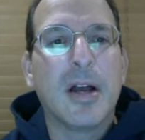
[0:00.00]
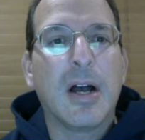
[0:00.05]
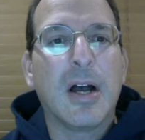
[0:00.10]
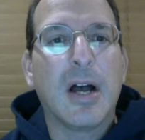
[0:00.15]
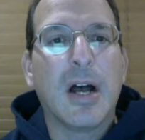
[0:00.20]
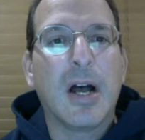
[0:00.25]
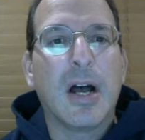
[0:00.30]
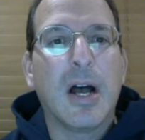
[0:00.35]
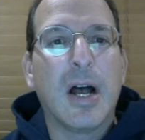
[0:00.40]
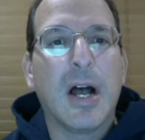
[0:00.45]

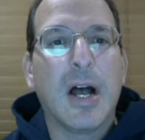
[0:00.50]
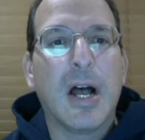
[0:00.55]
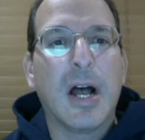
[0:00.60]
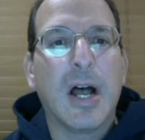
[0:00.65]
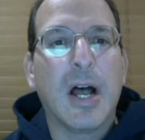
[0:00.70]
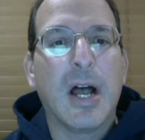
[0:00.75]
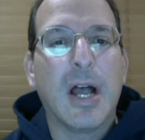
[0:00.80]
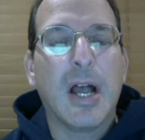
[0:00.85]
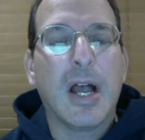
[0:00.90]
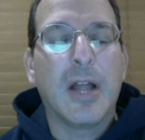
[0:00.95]

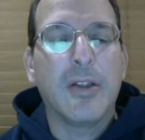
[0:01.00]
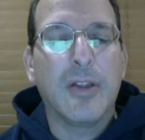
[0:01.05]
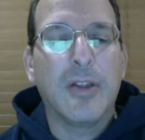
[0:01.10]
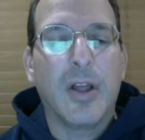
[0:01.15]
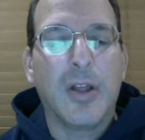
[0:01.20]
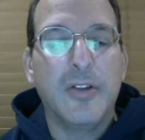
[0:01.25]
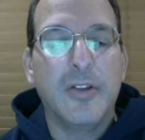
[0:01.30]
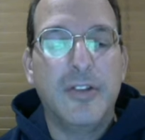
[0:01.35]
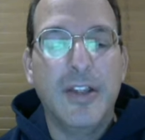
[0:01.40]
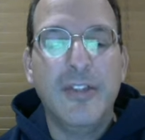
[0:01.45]

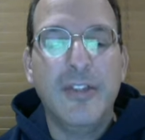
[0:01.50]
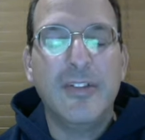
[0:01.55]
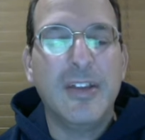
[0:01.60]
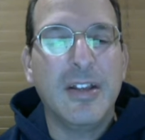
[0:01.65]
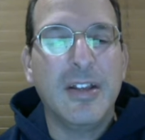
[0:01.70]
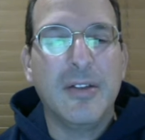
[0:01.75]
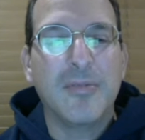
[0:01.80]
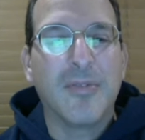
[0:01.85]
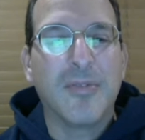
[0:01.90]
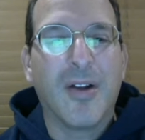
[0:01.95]
Uh,
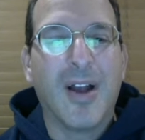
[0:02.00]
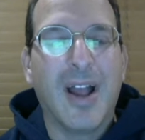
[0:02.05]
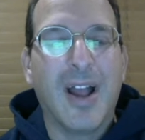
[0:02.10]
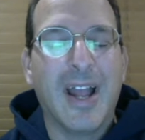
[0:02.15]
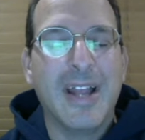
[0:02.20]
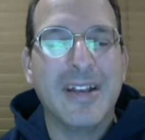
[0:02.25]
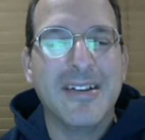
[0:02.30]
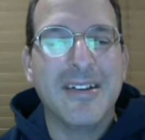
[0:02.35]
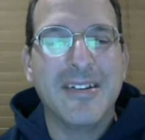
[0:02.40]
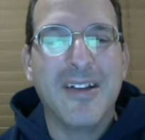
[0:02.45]
Disney
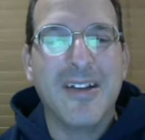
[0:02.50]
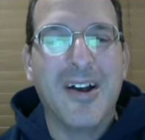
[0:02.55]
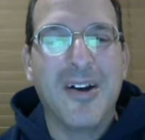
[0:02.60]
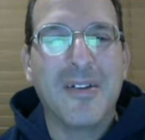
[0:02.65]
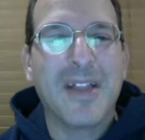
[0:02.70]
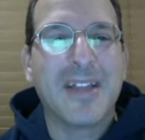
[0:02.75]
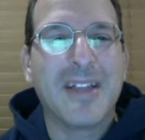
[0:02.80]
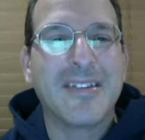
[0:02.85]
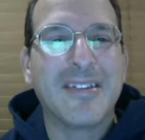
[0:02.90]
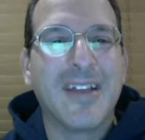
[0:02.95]
ride. No,
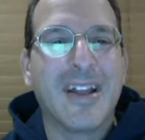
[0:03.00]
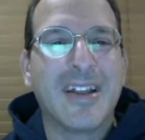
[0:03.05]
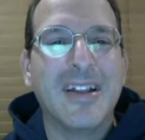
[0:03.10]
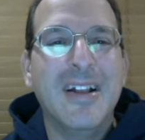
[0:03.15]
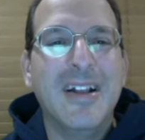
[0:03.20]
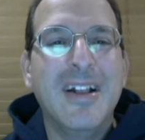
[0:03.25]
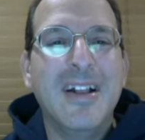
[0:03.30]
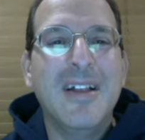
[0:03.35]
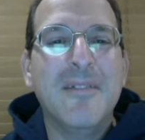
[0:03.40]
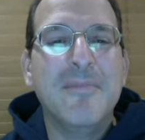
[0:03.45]
that's not it.
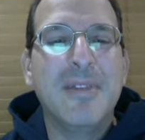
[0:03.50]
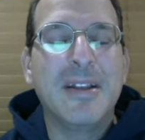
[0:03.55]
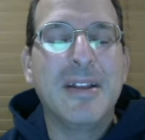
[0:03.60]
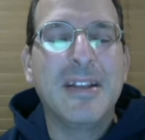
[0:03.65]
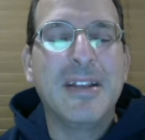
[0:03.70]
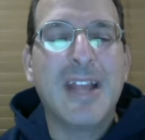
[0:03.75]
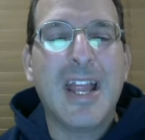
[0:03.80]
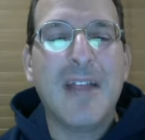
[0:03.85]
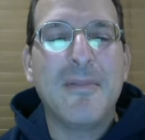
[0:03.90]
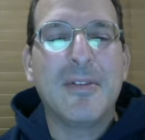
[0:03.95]
Big
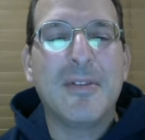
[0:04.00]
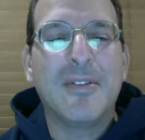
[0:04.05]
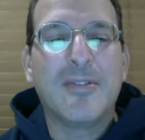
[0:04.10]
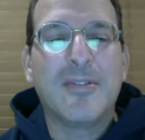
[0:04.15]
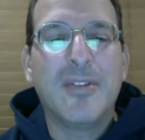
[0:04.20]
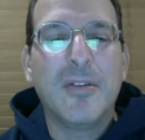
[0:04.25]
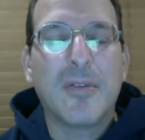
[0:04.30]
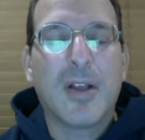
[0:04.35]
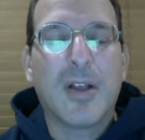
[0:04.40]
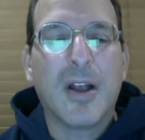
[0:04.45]
name in
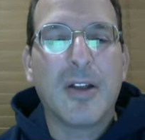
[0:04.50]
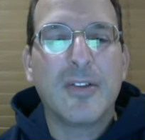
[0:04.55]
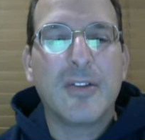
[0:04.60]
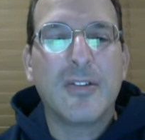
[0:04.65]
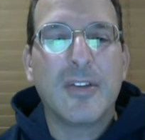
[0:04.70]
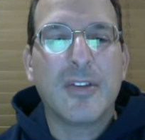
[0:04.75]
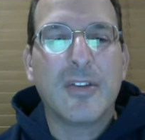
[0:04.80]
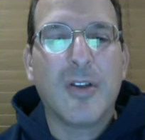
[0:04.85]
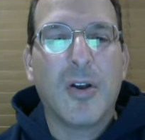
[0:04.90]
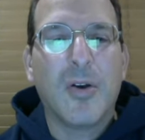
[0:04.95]
stream of
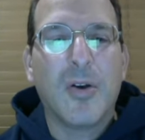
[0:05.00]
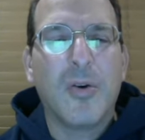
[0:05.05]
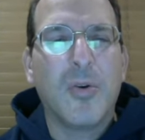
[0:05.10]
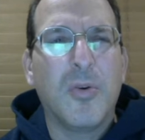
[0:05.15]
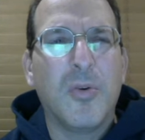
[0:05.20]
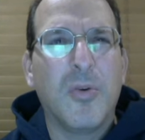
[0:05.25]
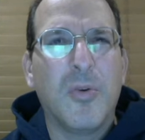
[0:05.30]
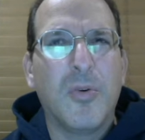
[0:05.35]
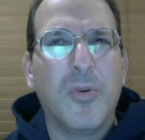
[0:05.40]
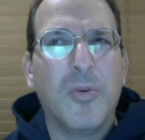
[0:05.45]
consciousness.
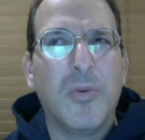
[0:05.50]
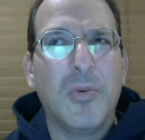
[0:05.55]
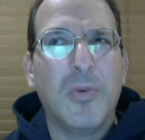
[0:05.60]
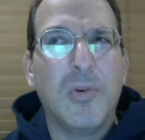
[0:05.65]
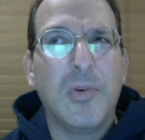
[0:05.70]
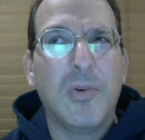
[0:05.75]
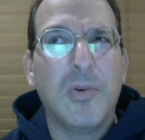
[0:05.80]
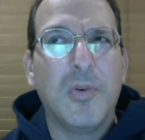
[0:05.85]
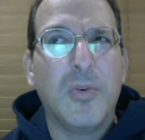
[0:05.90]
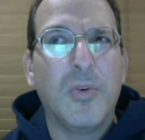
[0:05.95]

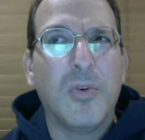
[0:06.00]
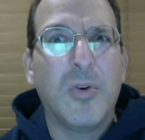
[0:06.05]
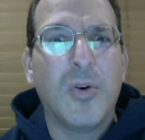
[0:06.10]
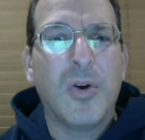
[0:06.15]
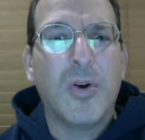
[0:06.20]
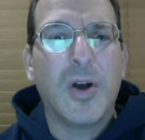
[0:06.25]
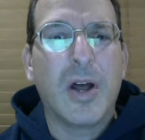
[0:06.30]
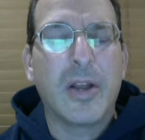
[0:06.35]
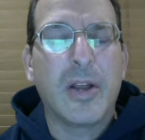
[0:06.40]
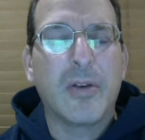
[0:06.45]
Oh,
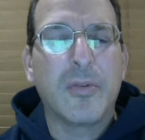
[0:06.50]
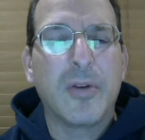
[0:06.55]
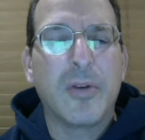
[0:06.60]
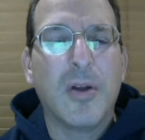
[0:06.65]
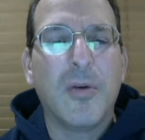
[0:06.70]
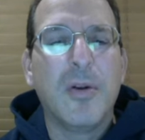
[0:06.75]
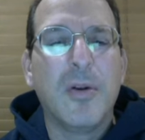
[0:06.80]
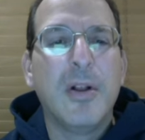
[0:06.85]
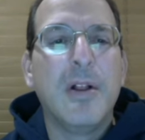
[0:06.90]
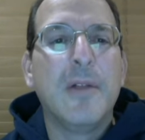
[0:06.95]
I don't
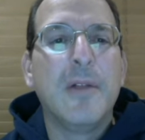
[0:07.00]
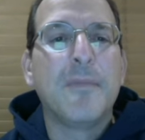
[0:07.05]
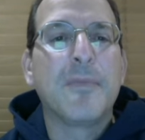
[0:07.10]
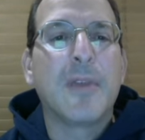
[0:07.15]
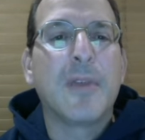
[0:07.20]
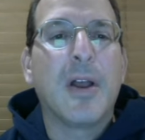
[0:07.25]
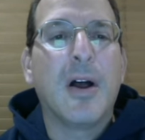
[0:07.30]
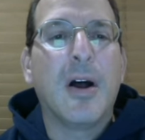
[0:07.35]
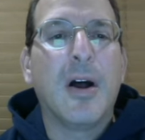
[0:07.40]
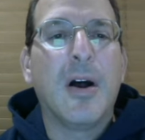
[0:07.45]
know.
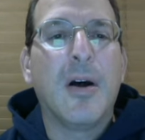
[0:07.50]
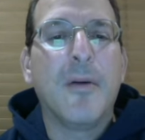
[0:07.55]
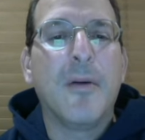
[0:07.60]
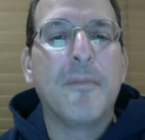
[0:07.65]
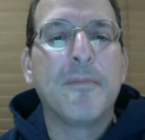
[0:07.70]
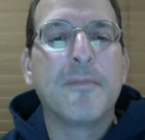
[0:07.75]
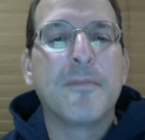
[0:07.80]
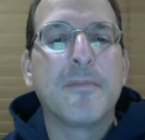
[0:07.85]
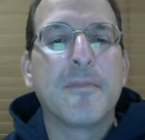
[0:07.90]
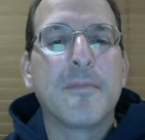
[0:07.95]

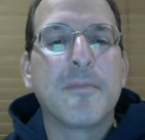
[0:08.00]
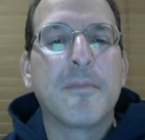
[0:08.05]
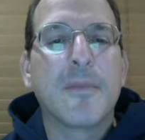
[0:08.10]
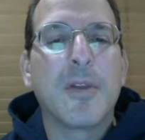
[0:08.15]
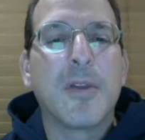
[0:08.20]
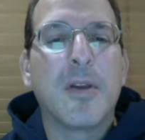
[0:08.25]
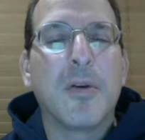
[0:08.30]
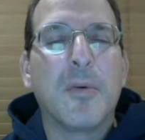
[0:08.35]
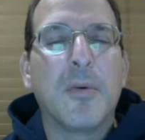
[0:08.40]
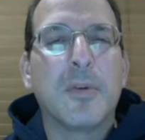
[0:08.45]
Um,
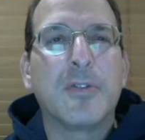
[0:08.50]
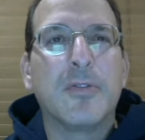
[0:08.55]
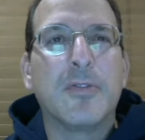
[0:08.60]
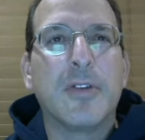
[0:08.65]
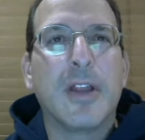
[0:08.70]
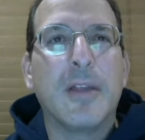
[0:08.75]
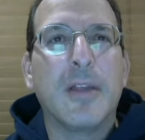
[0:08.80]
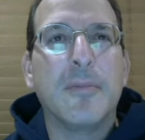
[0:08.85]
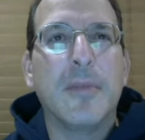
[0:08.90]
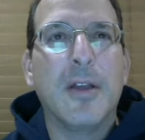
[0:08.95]
what's her
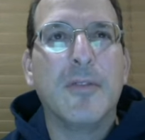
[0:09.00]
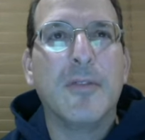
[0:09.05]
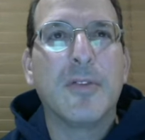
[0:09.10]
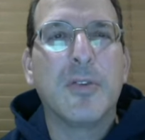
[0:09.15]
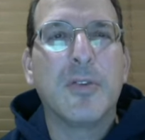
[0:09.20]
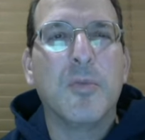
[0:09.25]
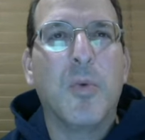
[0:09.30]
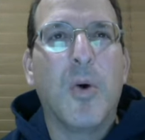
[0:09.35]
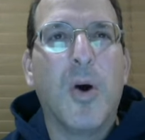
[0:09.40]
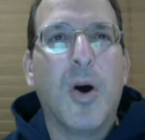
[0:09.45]
name?
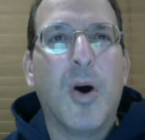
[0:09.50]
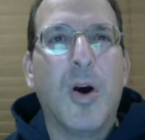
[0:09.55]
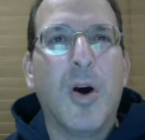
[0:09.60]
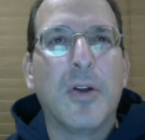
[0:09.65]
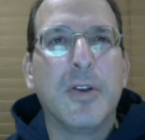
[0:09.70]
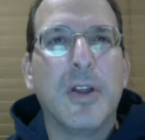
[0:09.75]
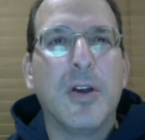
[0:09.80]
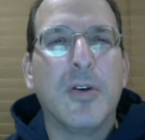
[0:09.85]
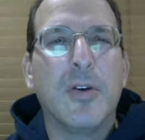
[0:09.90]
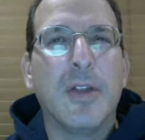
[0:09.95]
Evelyn Waugh?
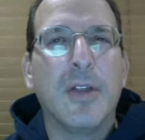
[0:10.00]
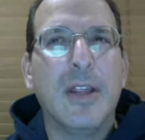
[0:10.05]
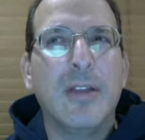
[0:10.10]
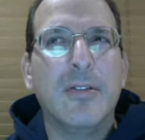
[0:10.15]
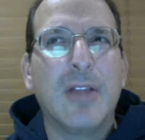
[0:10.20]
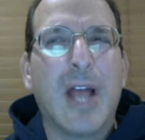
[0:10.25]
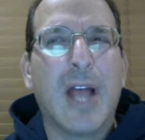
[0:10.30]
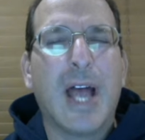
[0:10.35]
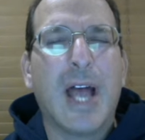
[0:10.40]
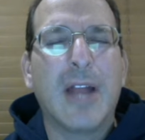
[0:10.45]
No,
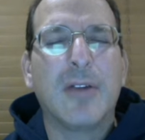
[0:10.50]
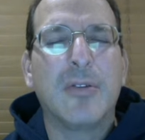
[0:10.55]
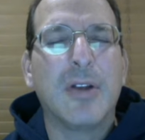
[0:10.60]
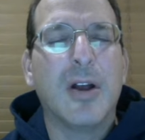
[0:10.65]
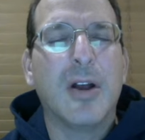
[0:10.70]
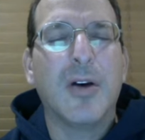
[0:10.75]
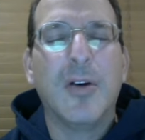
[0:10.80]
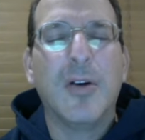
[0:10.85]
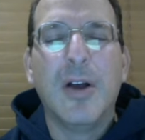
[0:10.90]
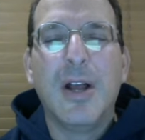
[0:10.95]
his. I don't
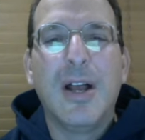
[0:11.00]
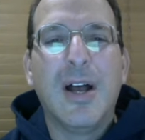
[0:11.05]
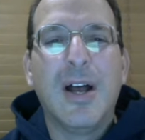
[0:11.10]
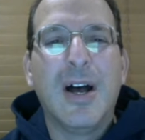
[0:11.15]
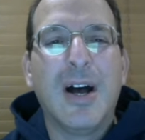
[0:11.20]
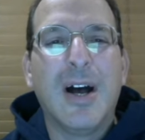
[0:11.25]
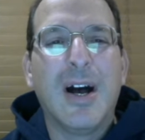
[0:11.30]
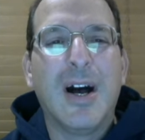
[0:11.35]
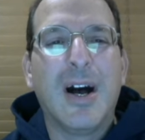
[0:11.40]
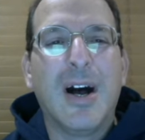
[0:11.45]
know.
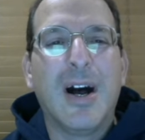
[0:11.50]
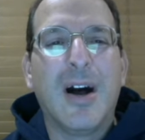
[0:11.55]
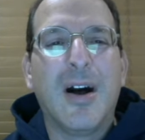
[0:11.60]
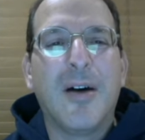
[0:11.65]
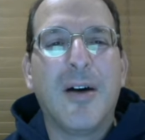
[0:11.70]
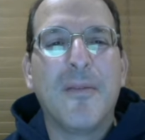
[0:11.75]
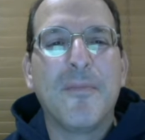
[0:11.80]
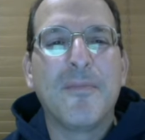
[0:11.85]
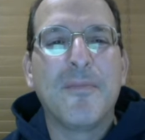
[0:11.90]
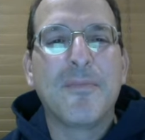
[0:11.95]

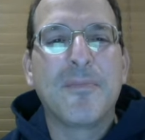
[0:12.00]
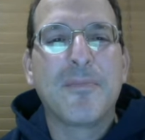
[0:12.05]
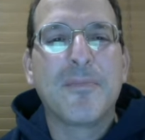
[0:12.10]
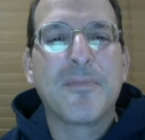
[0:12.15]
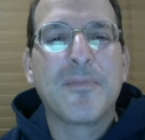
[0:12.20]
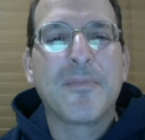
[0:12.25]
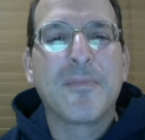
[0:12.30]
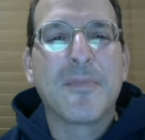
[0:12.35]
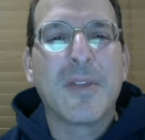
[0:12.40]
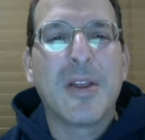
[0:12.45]
Um,
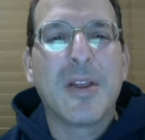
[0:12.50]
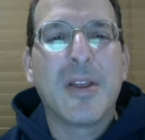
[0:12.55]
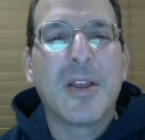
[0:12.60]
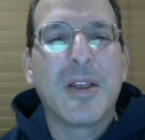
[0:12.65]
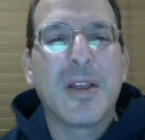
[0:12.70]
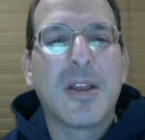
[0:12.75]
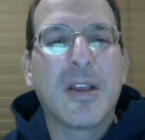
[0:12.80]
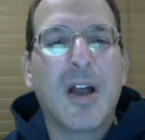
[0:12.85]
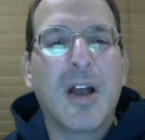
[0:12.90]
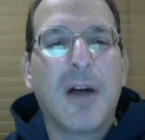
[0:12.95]

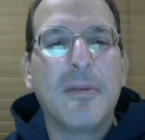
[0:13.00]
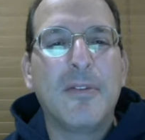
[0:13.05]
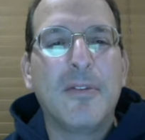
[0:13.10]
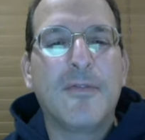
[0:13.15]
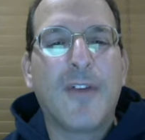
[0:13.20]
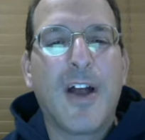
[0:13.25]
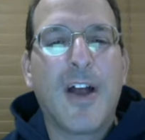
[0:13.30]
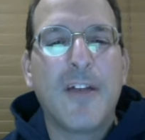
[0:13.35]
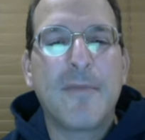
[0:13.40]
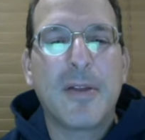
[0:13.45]
common
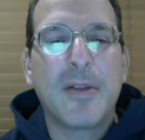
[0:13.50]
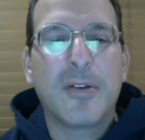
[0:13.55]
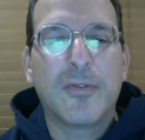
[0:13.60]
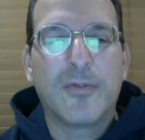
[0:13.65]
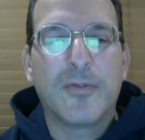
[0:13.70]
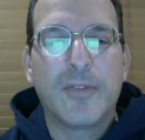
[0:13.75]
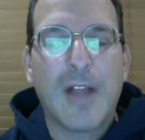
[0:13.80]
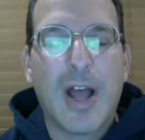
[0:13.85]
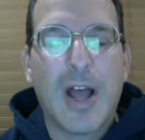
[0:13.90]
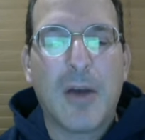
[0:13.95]
five petal
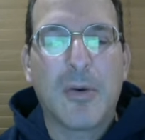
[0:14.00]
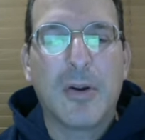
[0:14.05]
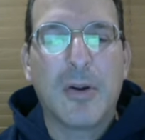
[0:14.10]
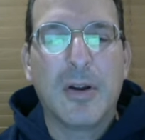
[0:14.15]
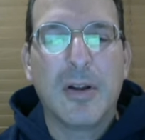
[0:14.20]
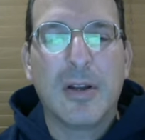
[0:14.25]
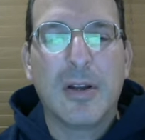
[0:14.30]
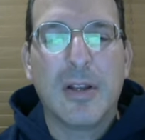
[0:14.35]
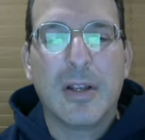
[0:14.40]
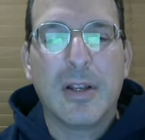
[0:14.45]
flower.